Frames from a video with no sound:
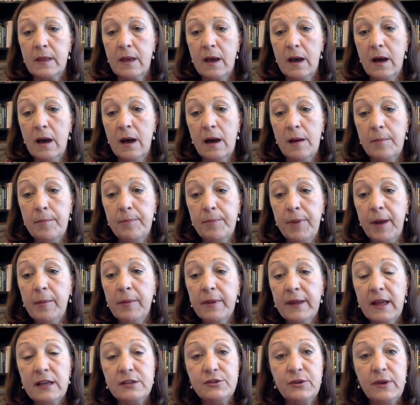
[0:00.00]

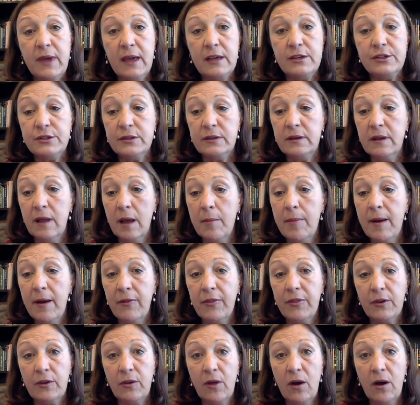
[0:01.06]
Public education
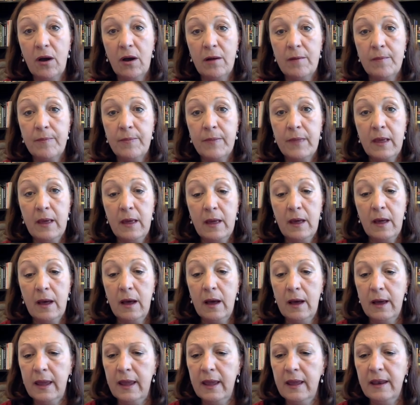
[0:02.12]
about the law.
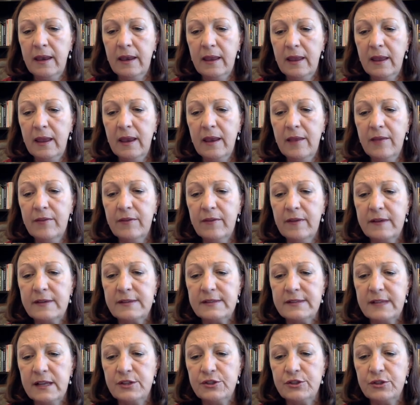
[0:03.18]
It is
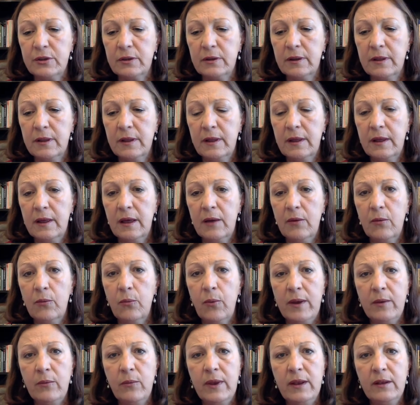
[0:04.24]
essential.
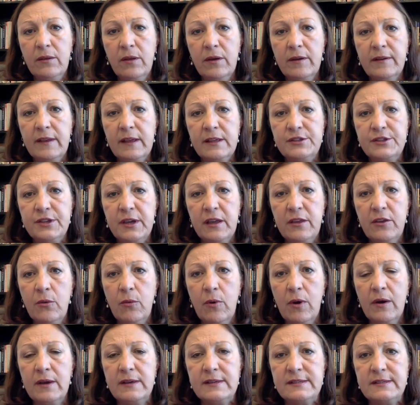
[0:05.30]
When we looked at
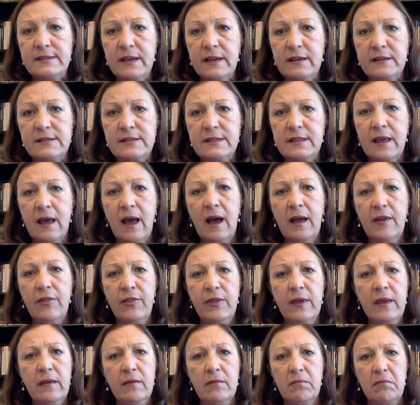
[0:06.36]
January 6th, I
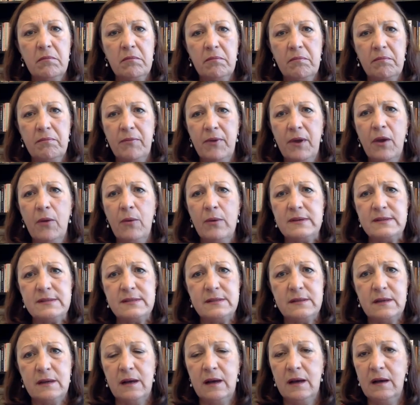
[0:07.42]
think there
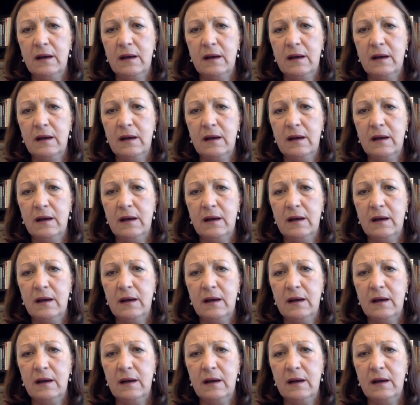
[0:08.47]
was